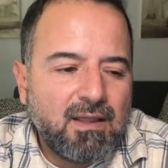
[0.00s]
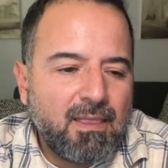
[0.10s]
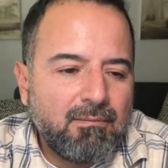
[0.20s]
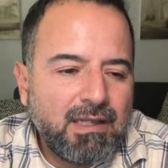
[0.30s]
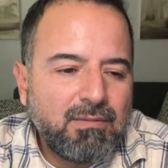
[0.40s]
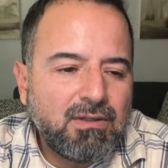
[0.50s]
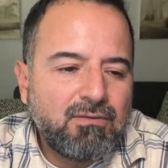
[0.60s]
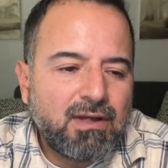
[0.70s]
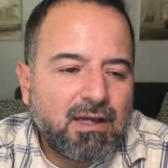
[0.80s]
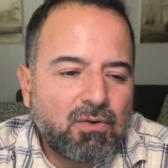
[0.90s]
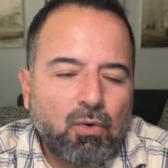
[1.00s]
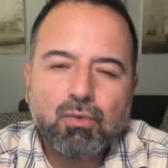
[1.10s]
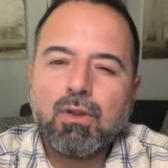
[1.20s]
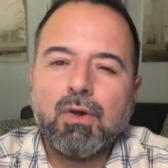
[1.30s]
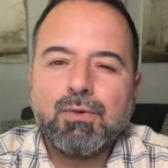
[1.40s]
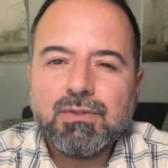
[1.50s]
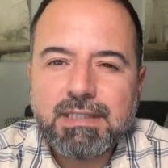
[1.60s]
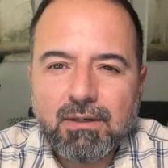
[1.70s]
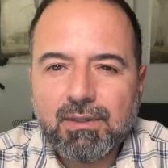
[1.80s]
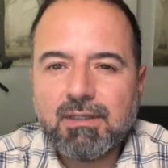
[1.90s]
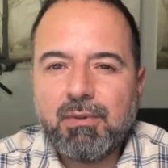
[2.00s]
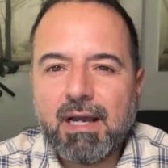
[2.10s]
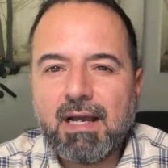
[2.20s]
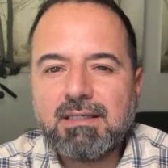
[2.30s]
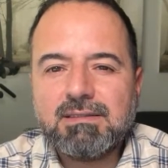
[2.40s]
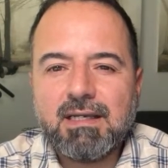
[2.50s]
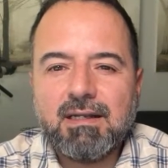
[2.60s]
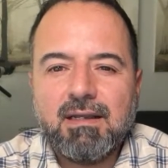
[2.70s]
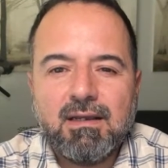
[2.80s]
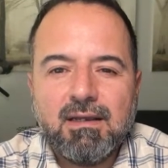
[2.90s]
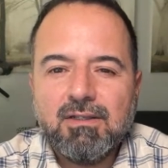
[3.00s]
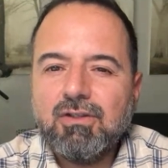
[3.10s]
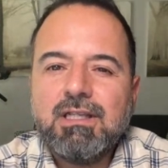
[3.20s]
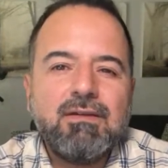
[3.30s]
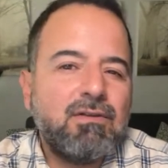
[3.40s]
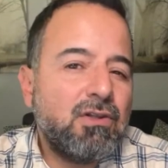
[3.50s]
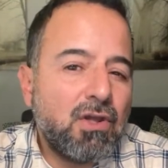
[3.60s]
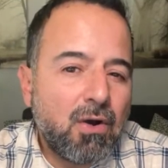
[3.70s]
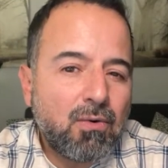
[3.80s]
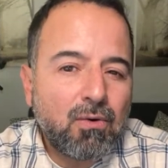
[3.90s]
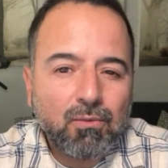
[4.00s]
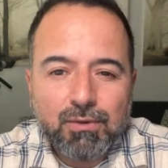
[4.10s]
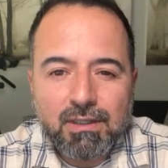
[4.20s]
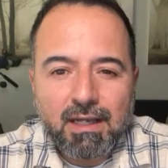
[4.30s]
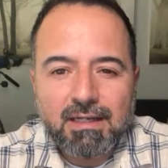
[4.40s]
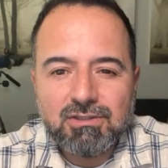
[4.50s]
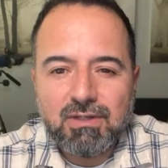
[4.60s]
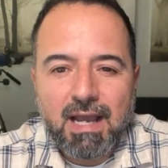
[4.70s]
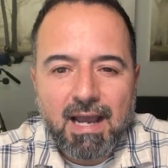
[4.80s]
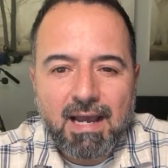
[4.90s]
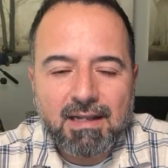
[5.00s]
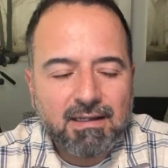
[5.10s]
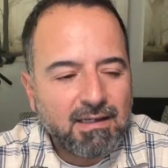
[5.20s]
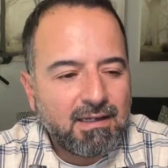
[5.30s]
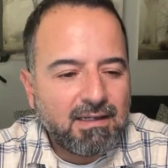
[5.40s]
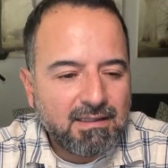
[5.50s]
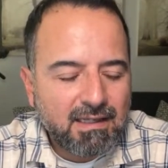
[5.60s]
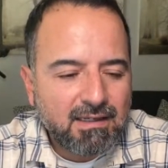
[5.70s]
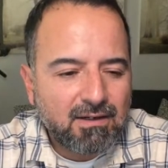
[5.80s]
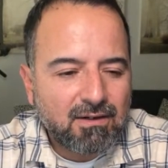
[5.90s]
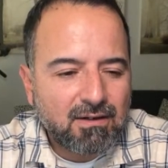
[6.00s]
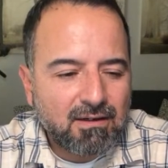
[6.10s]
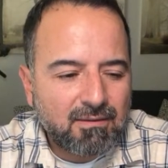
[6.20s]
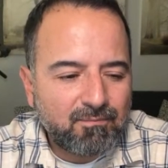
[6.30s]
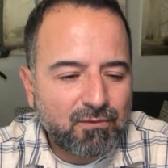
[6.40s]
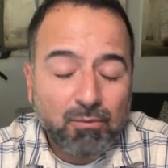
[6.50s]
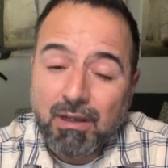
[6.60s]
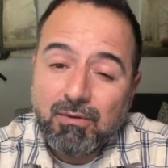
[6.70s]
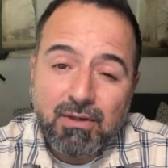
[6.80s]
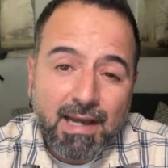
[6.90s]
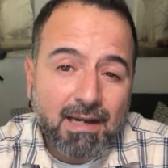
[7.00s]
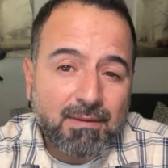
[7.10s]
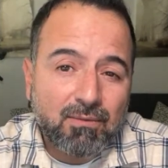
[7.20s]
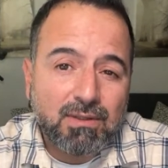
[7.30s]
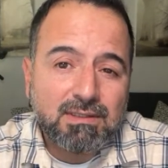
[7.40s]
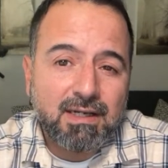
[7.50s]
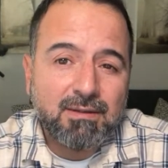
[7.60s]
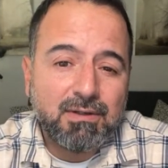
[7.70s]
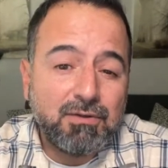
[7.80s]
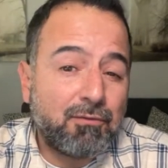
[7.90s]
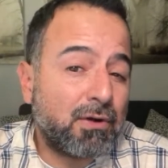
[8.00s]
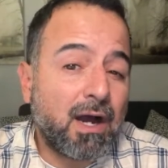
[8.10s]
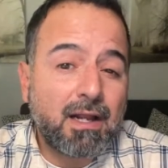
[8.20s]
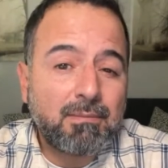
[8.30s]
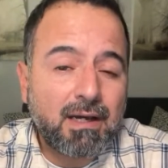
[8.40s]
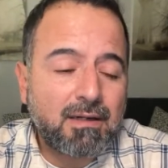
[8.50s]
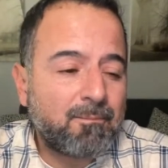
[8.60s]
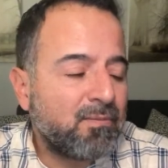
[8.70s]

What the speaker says: maybe you've had old loans that are in the past that you didn't even know or realize you had. They are, or maybe you had them at one time, but you forgot about them,